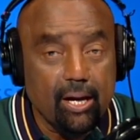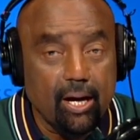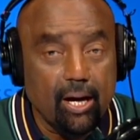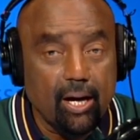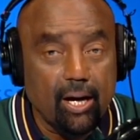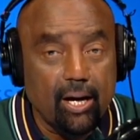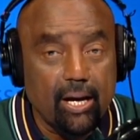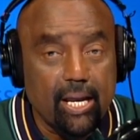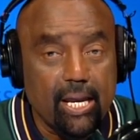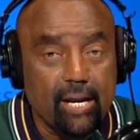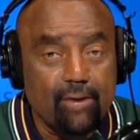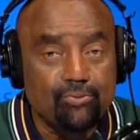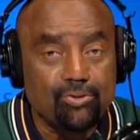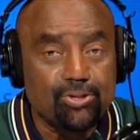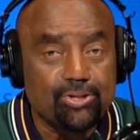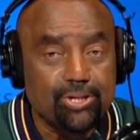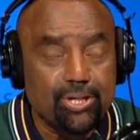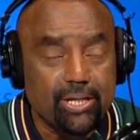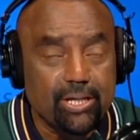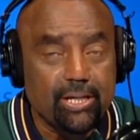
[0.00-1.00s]

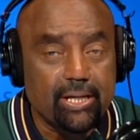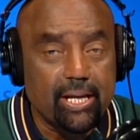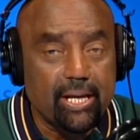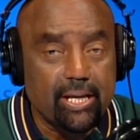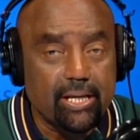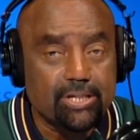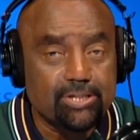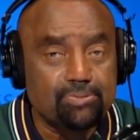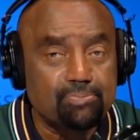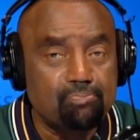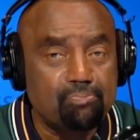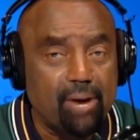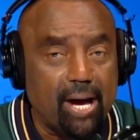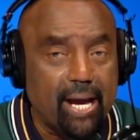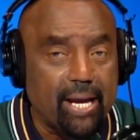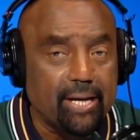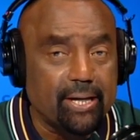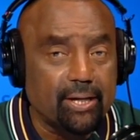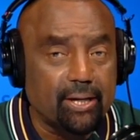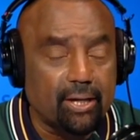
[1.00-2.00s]
everything that in
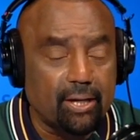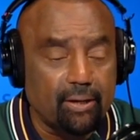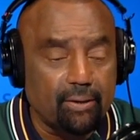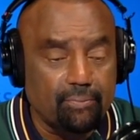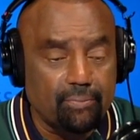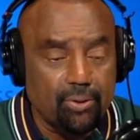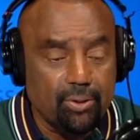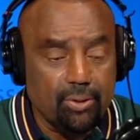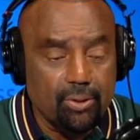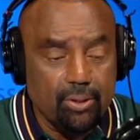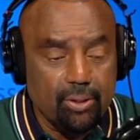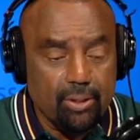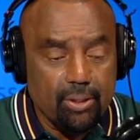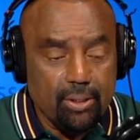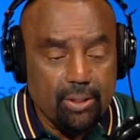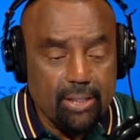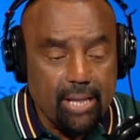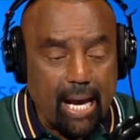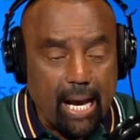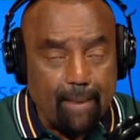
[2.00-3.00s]
spite of
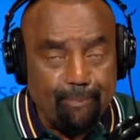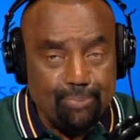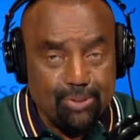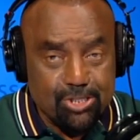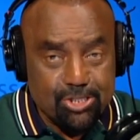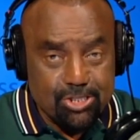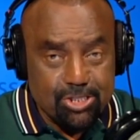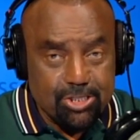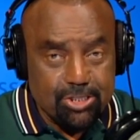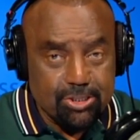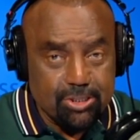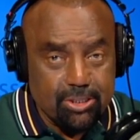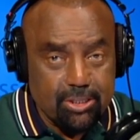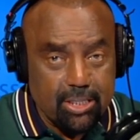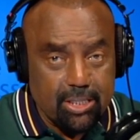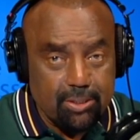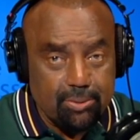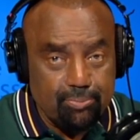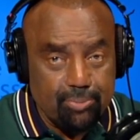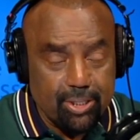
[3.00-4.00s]
the oppositions
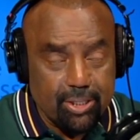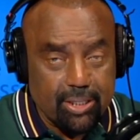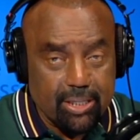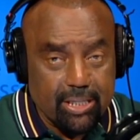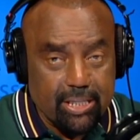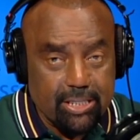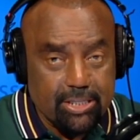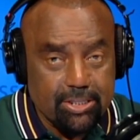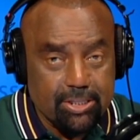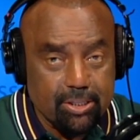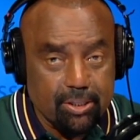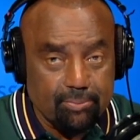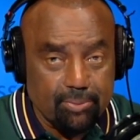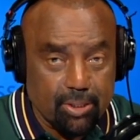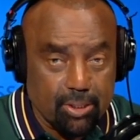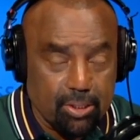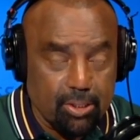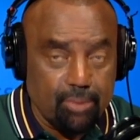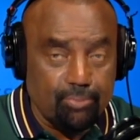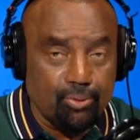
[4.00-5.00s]
that's been against him,
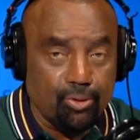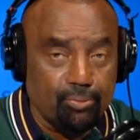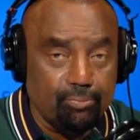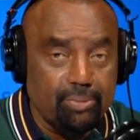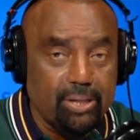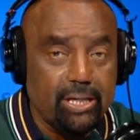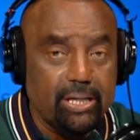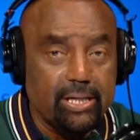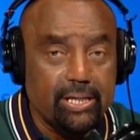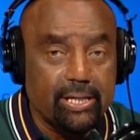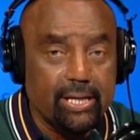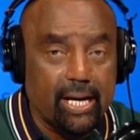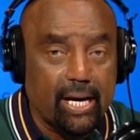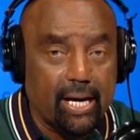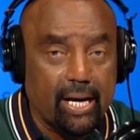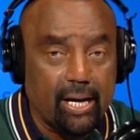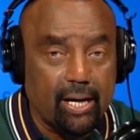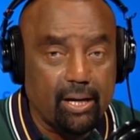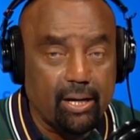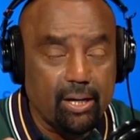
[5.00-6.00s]
the liberal
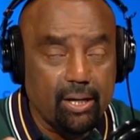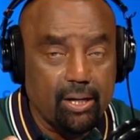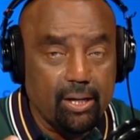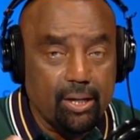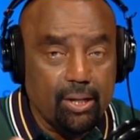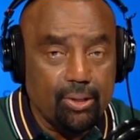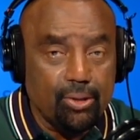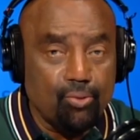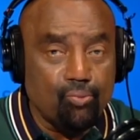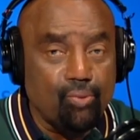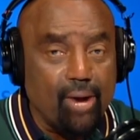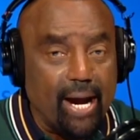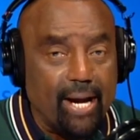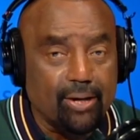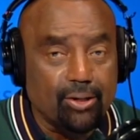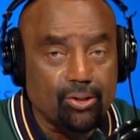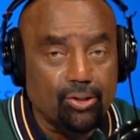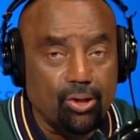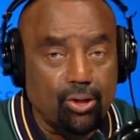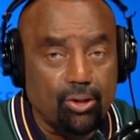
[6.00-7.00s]
media, the
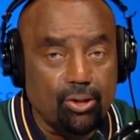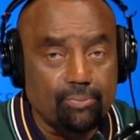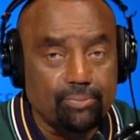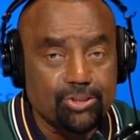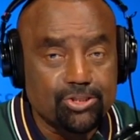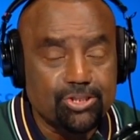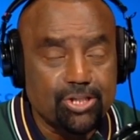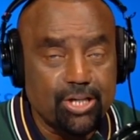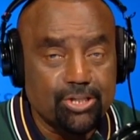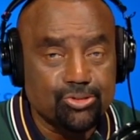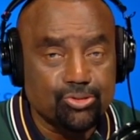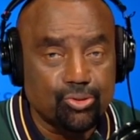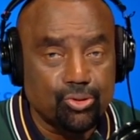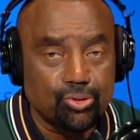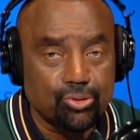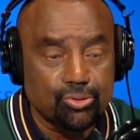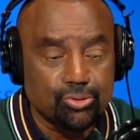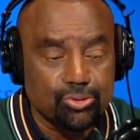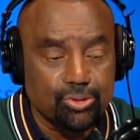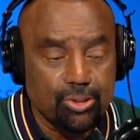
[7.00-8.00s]
radical
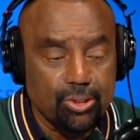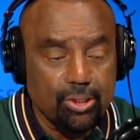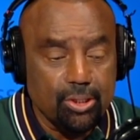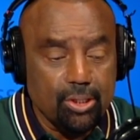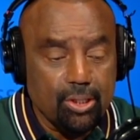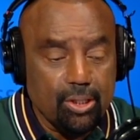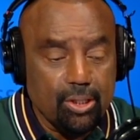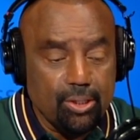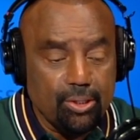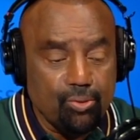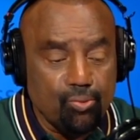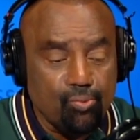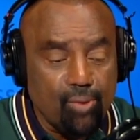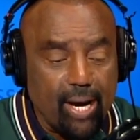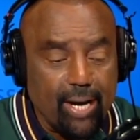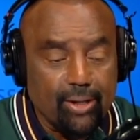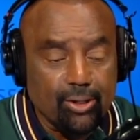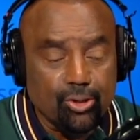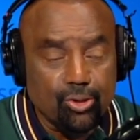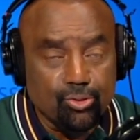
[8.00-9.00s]
homosexuals, the
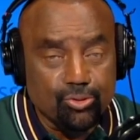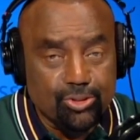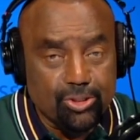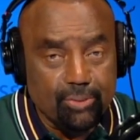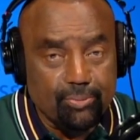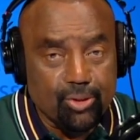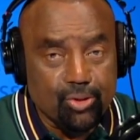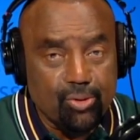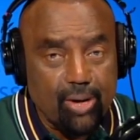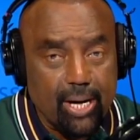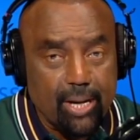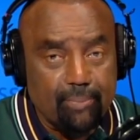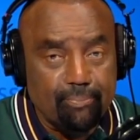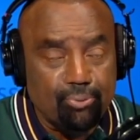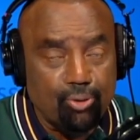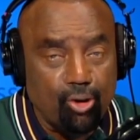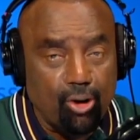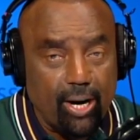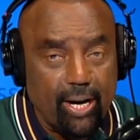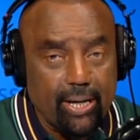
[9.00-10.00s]
radical
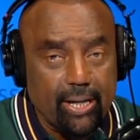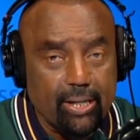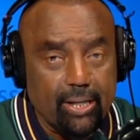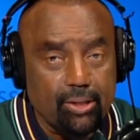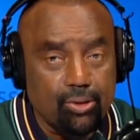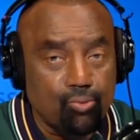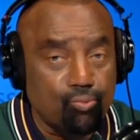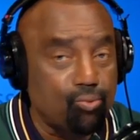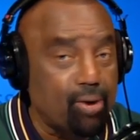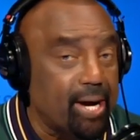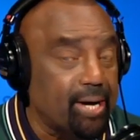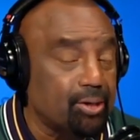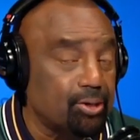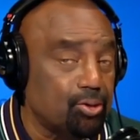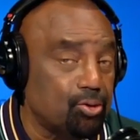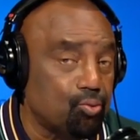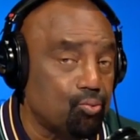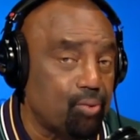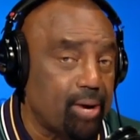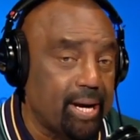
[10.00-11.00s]
Democratic Party, the
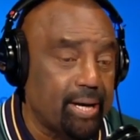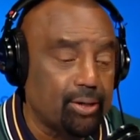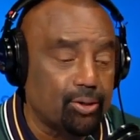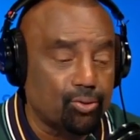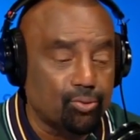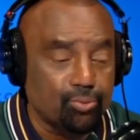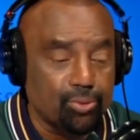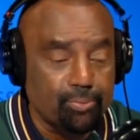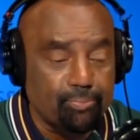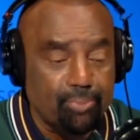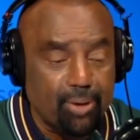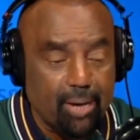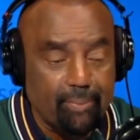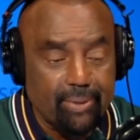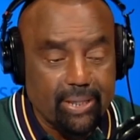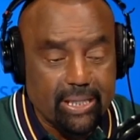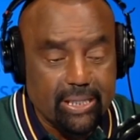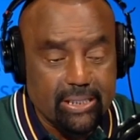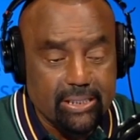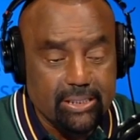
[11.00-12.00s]
radical RINO
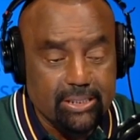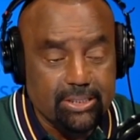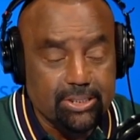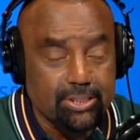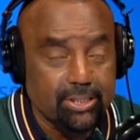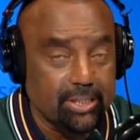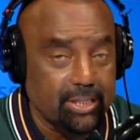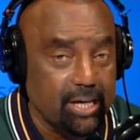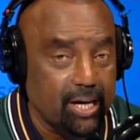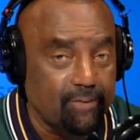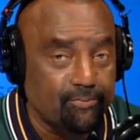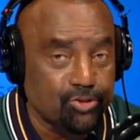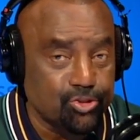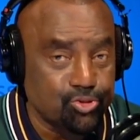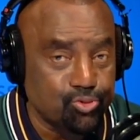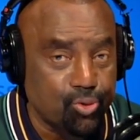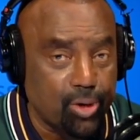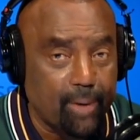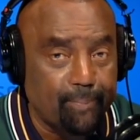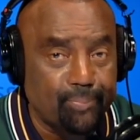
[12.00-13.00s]
Republicans, the Never
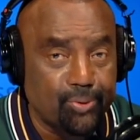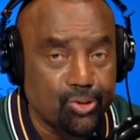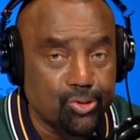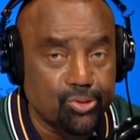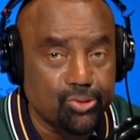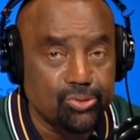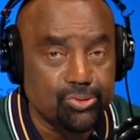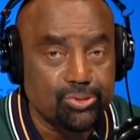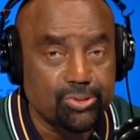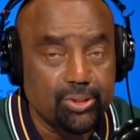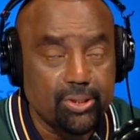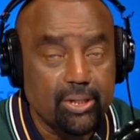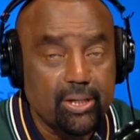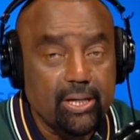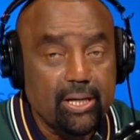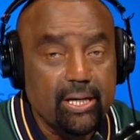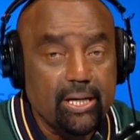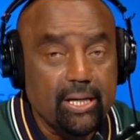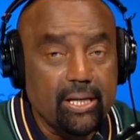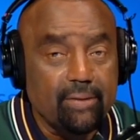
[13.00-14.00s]
Trumpers,
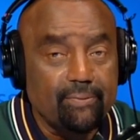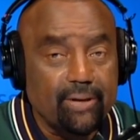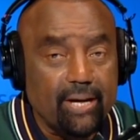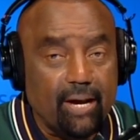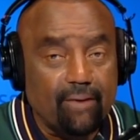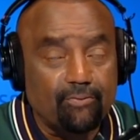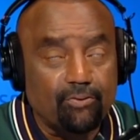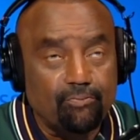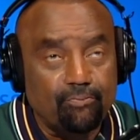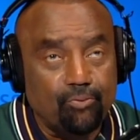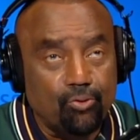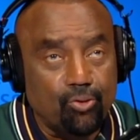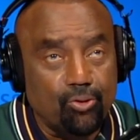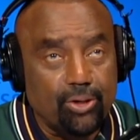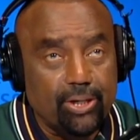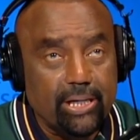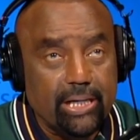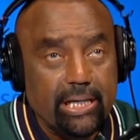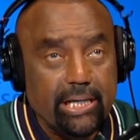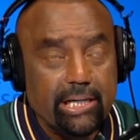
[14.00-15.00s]
even our
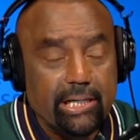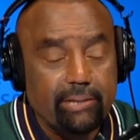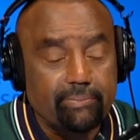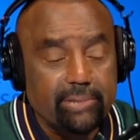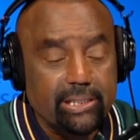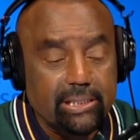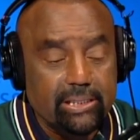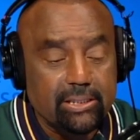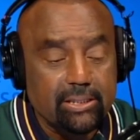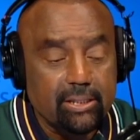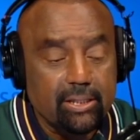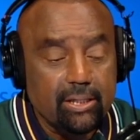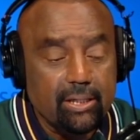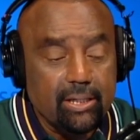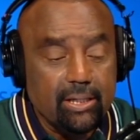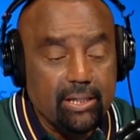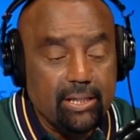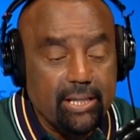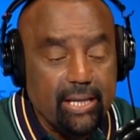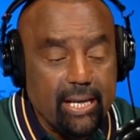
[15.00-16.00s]
foreign enemies,
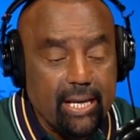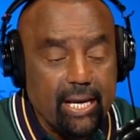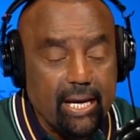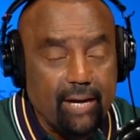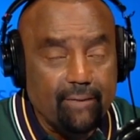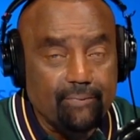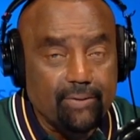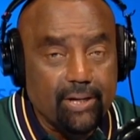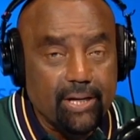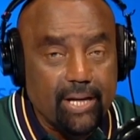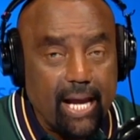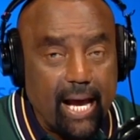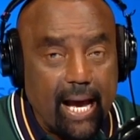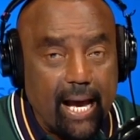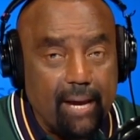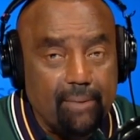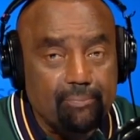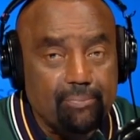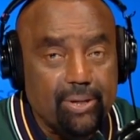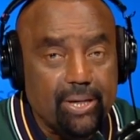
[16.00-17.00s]
they have
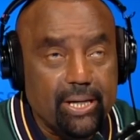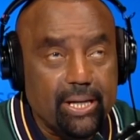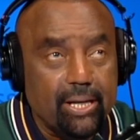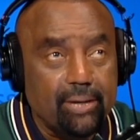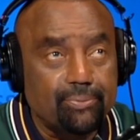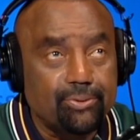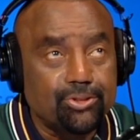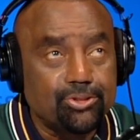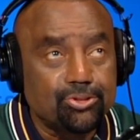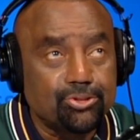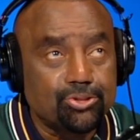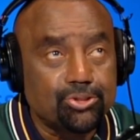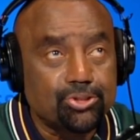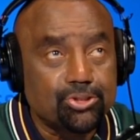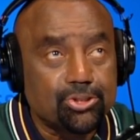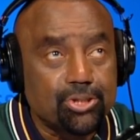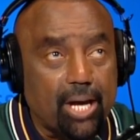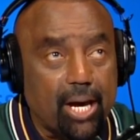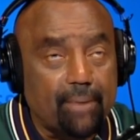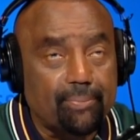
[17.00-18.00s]
not been able to
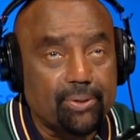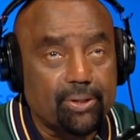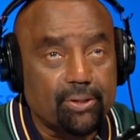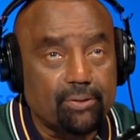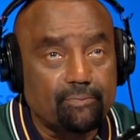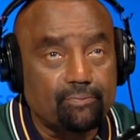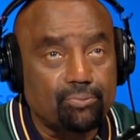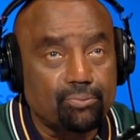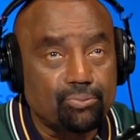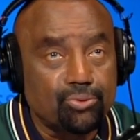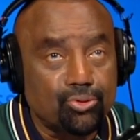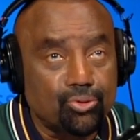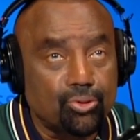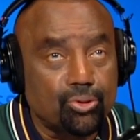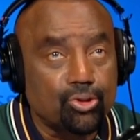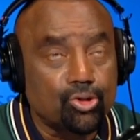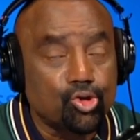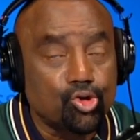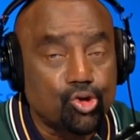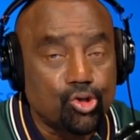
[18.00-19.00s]
stop him from
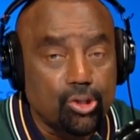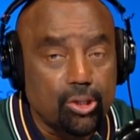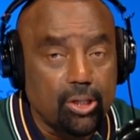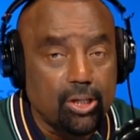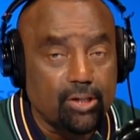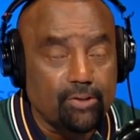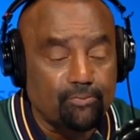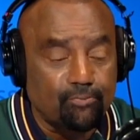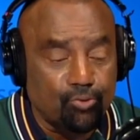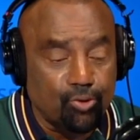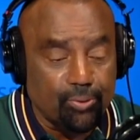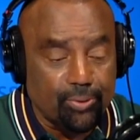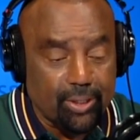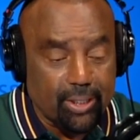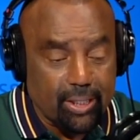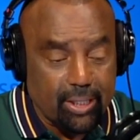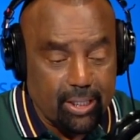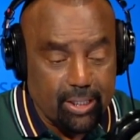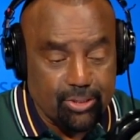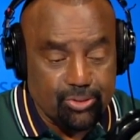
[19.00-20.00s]
doing good for the
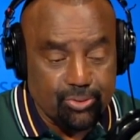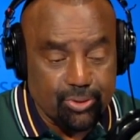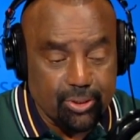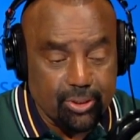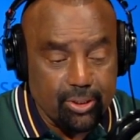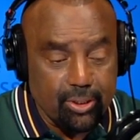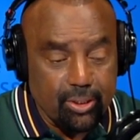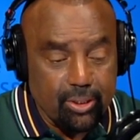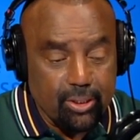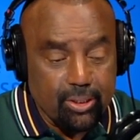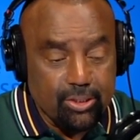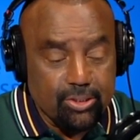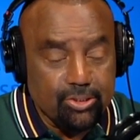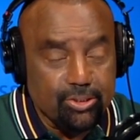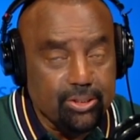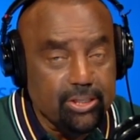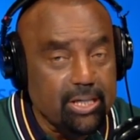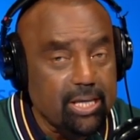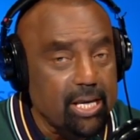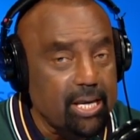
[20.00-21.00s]
country.
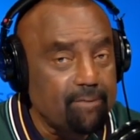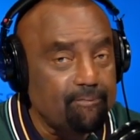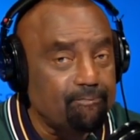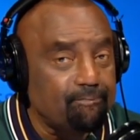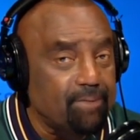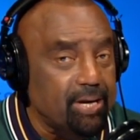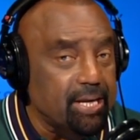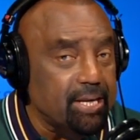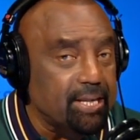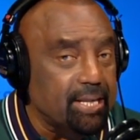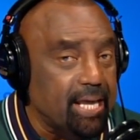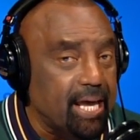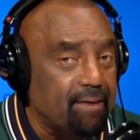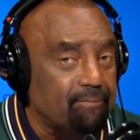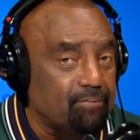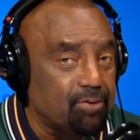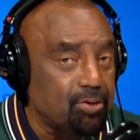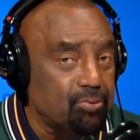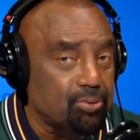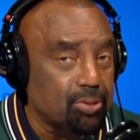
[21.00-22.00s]
So you can't fake
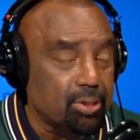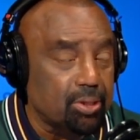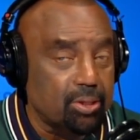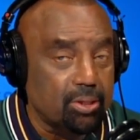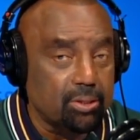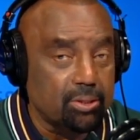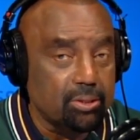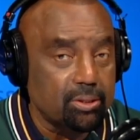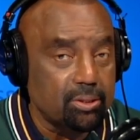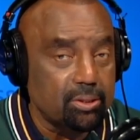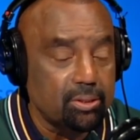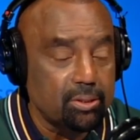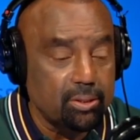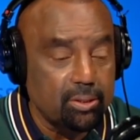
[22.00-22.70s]
that very long.